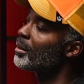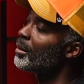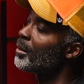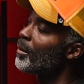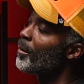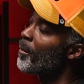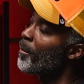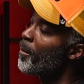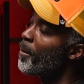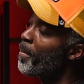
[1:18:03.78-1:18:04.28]
Okay.
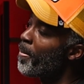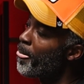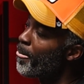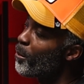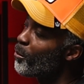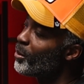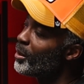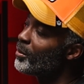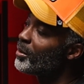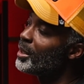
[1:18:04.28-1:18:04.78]

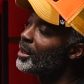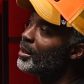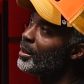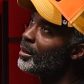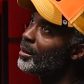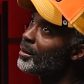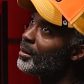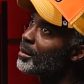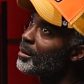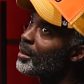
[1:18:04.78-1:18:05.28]
12
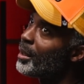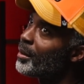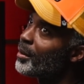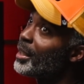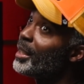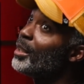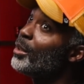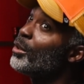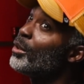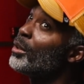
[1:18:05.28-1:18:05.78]
years, I
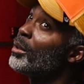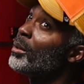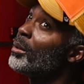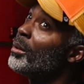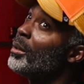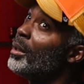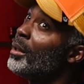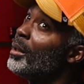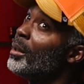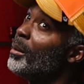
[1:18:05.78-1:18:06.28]
think
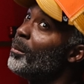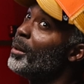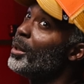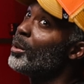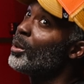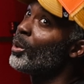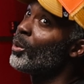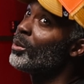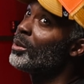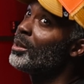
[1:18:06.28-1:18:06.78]
it'd be
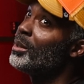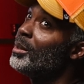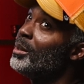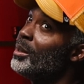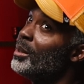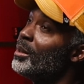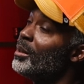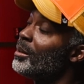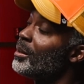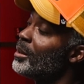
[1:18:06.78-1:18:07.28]
13
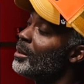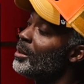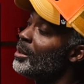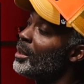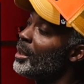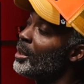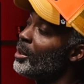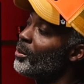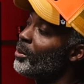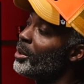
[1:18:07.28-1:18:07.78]
years in
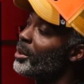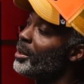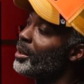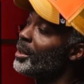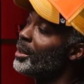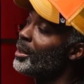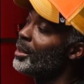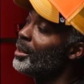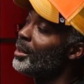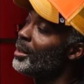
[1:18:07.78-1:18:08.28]
January.
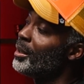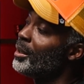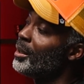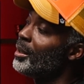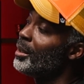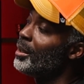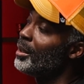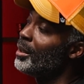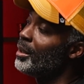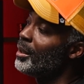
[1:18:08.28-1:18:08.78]
Gotcha.
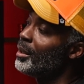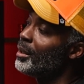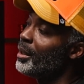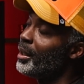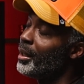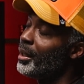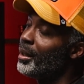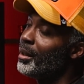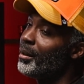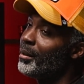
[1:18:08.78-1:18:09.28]

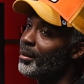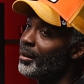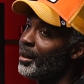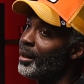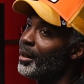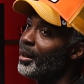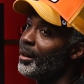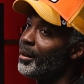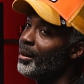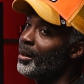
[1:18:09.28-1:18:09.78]
Yeah, yeah.
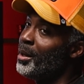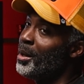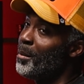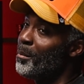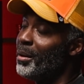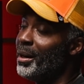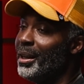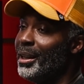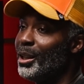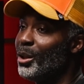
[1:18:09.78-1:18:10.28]

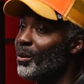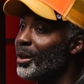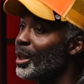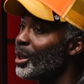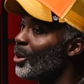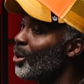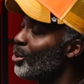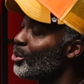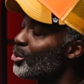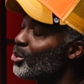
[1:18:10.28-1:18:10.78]
But anyway,
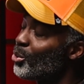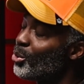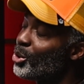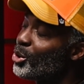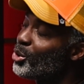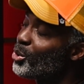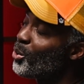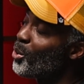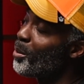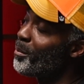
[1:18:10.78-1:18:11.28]
long story
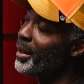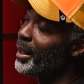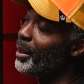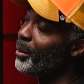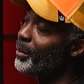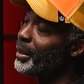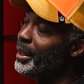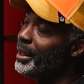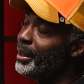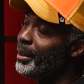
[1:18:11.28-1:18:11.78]
short, man,
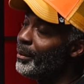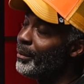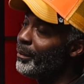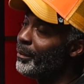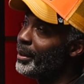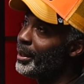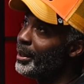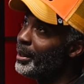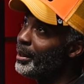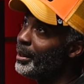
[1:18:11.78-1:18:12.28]
we
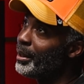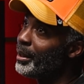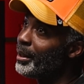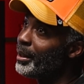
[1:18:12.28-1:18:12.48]
you